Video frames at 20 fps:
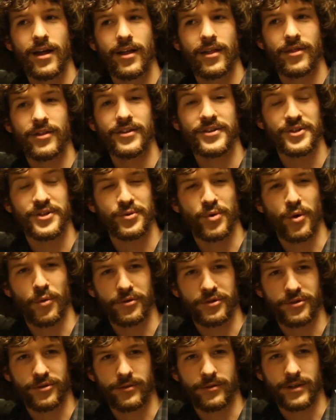this is what we're
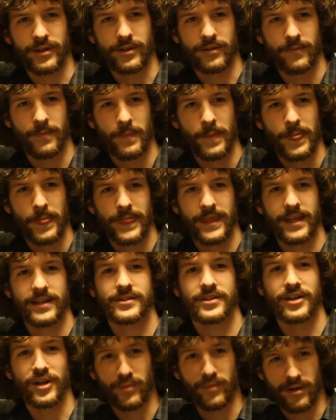doing, it's
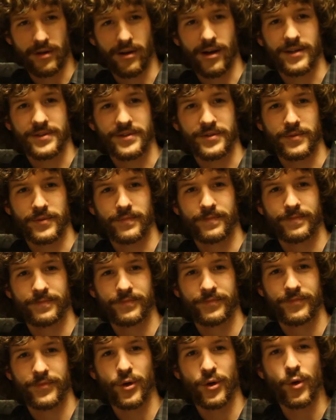going to be awesome,
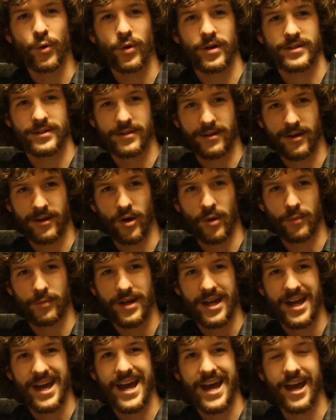who wants to help?
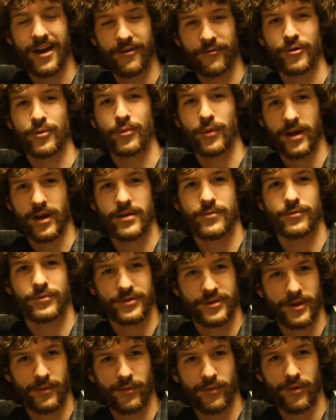Everybody will
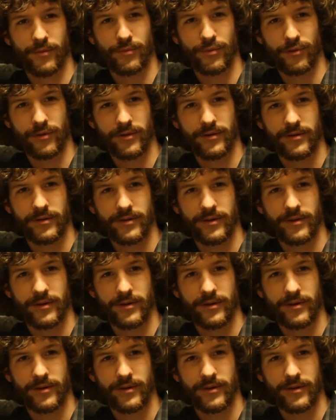jump on board.